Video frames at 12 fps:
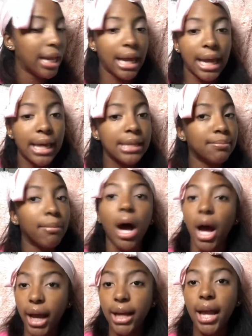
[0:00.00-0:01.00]
is
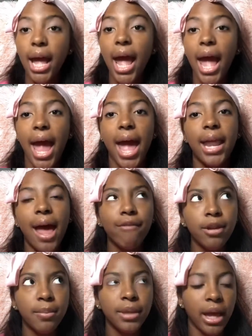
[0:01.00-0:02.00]
mine. And
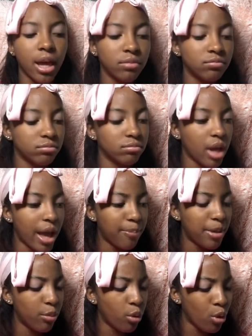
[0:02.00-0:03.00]
every, like,
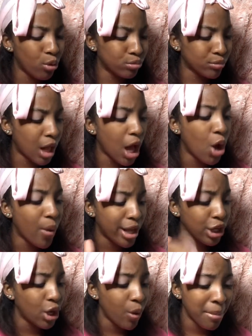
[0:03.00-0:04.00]
people, oh, and
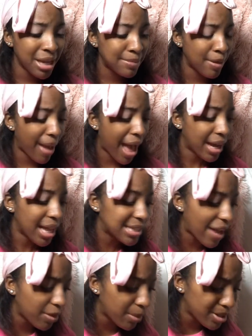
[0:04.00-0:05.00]
you know what makes me mad? Because
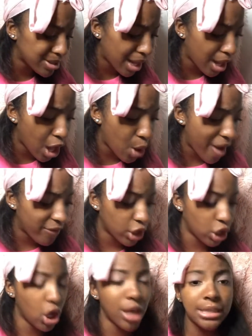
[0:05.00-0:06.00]
everybody's like, oh,
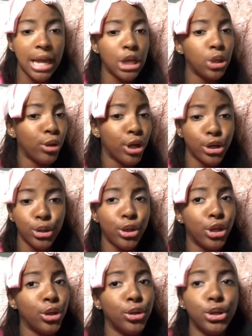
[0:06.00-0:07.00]
y'all say new year, new
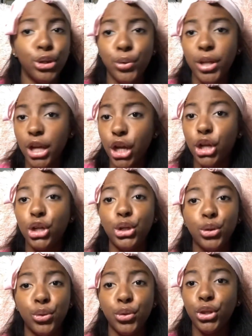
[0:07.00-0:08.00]
year, new year,
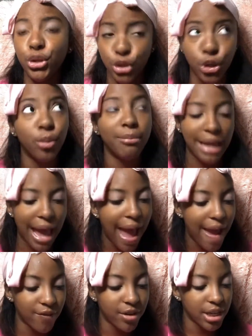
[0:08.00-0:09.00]
new me
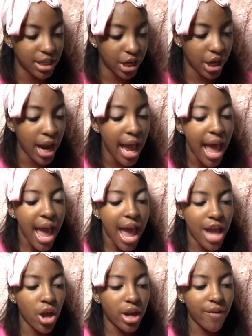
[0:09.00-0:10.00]
every year.
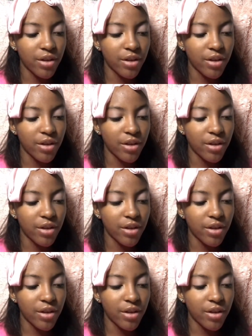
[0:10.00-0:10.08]
And y'all never